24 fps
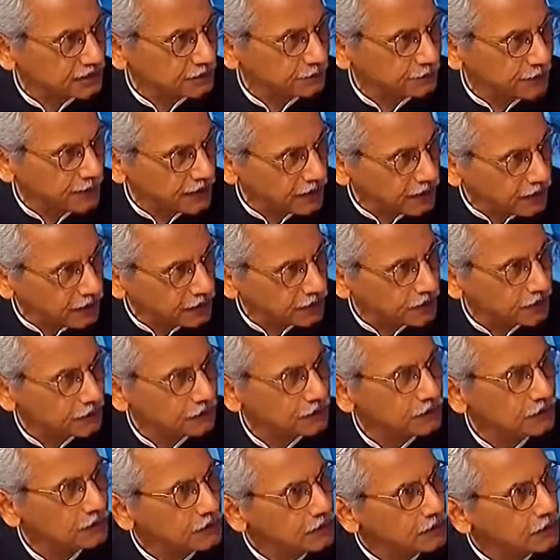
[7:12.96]

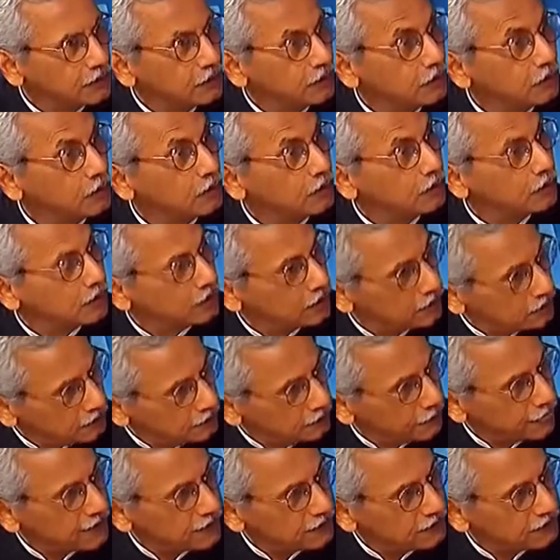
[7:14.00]
Modernizing Vietnamese
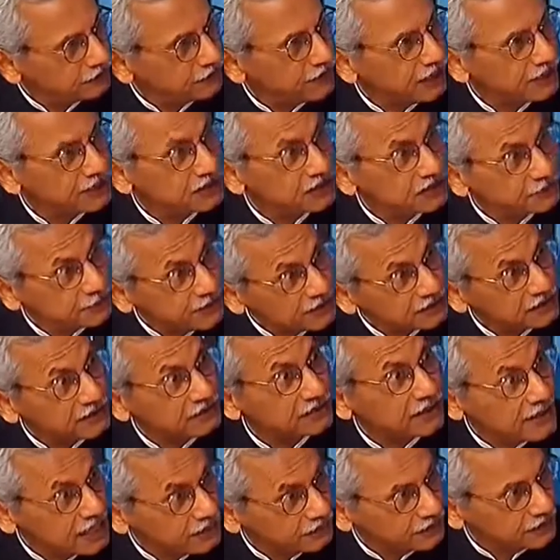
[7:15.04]
defense and security. Especially
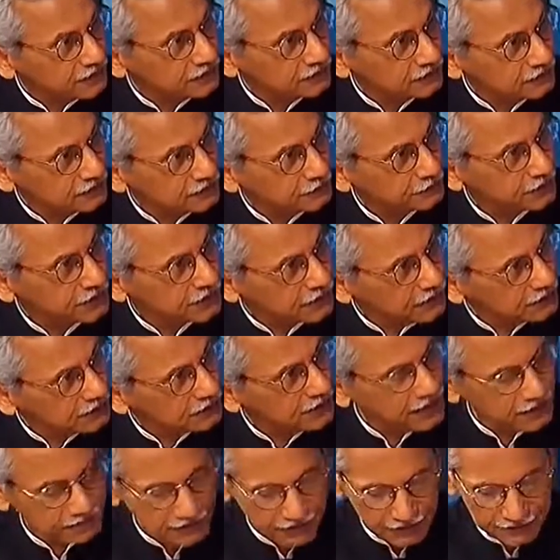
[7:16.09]
the Navy, particularly
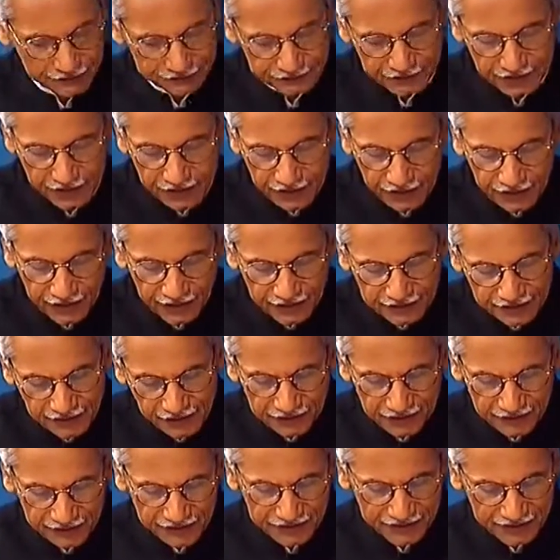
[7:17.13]
the Navy. And the
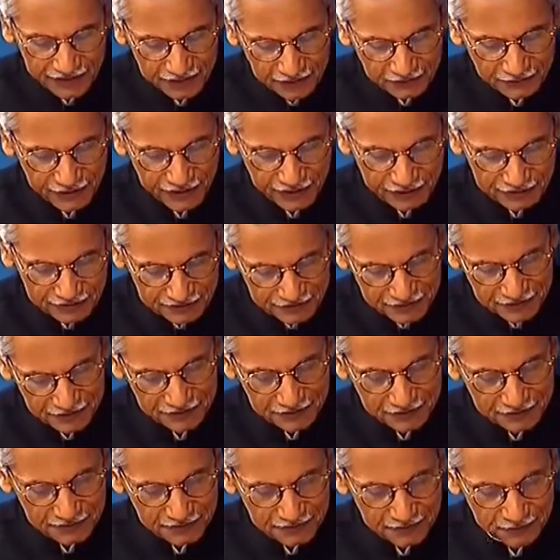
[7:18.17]
other thing, in fact,
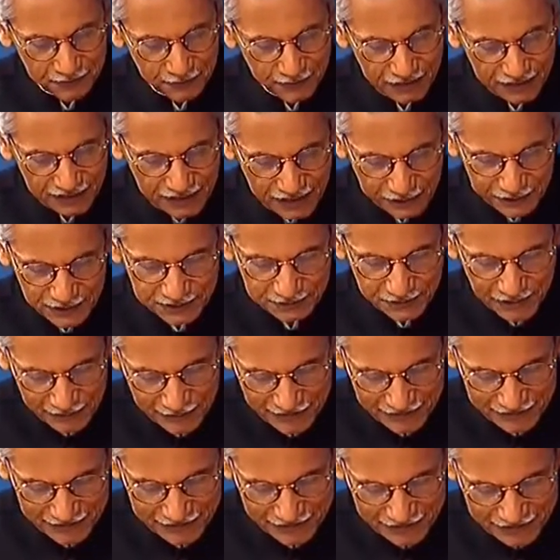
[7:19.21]
the Vietnamese
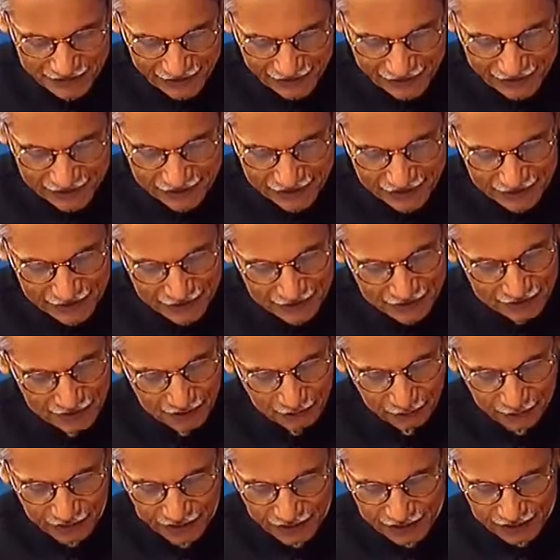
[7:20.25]
Prime Minister said
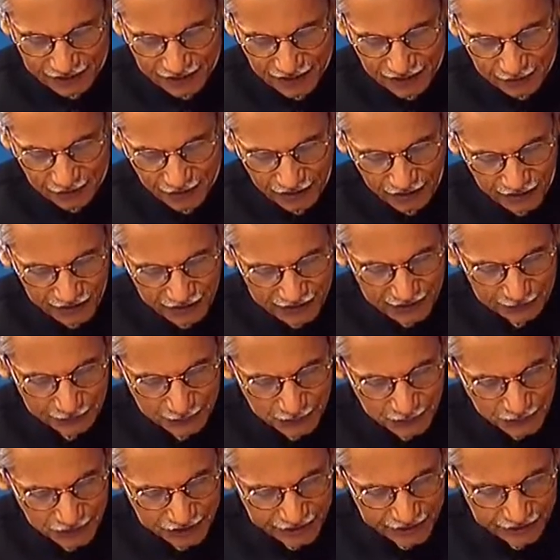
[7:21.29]
that Vietnam highly
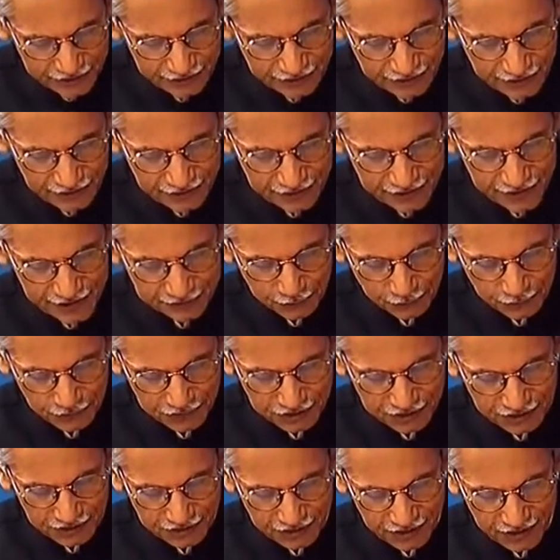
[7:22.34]
appreciated India's
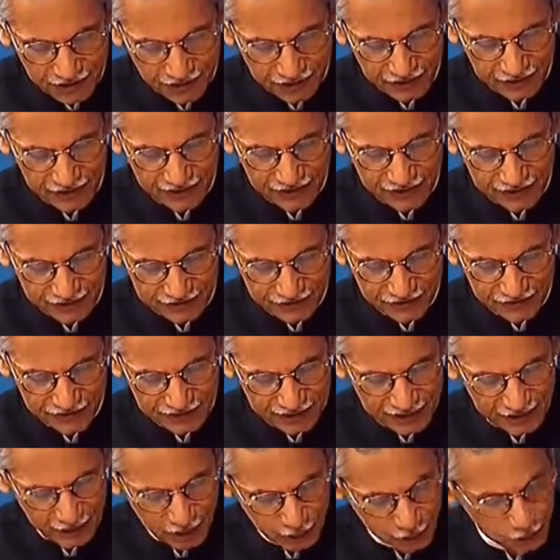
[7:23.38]
position regarding East
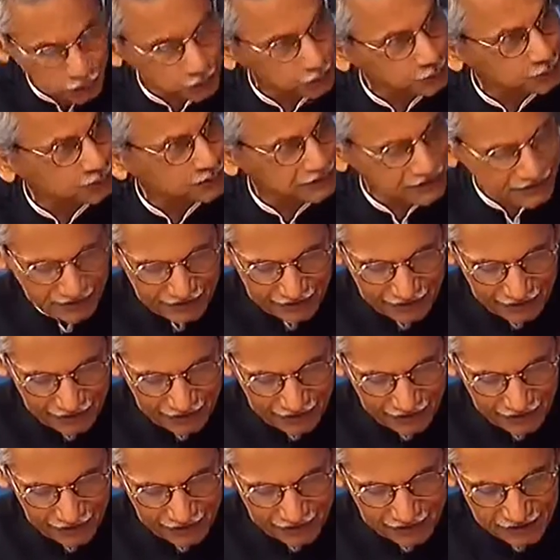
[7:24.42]
Sea issue
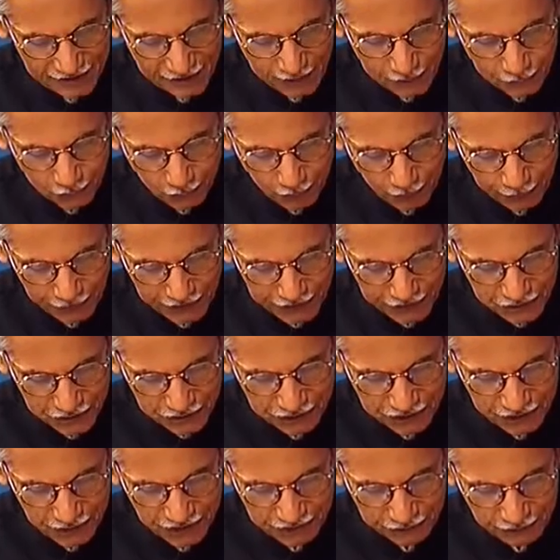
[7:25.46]
and India's
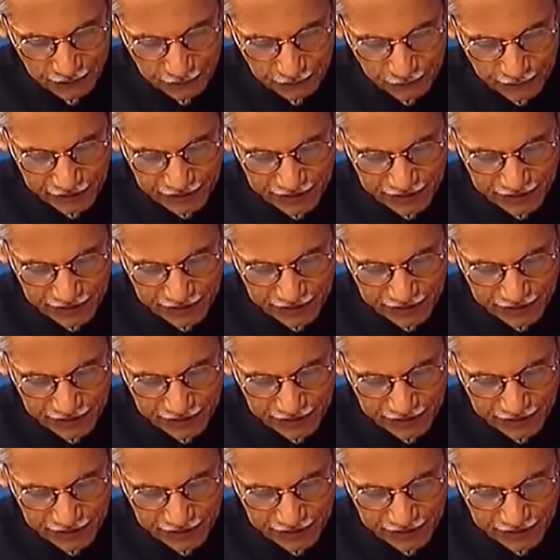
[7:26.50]
cooperation with